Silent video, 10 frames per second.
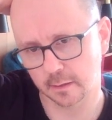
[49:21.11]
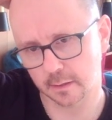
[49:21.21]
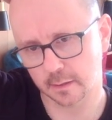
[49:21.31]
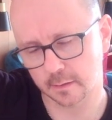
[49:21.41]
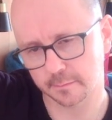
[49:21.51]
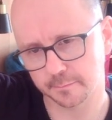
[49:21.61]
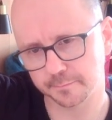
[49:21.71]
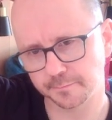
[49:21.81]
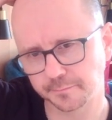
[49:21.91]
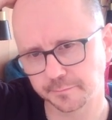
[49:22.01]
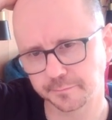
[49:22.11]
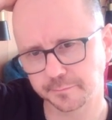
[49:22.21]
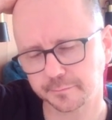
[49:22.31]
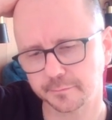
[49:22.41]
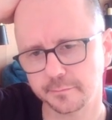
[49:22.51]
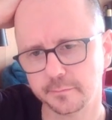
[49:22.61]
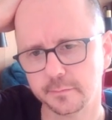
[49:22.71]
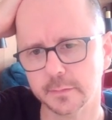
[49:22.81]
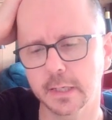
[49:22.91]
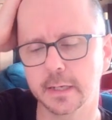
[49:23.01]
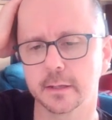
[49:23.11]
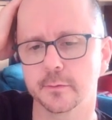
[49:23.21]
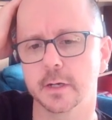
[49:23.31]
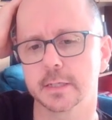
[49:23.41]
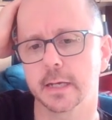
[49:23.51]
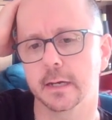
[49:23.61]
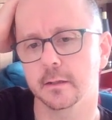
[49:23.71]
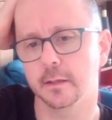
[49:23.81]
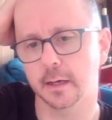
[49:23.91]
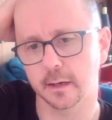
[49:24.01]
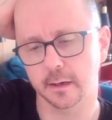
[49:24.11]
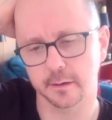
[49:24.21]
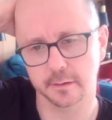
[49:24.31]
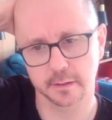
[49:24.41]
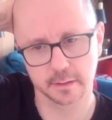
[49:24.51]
And otherwise, L, R,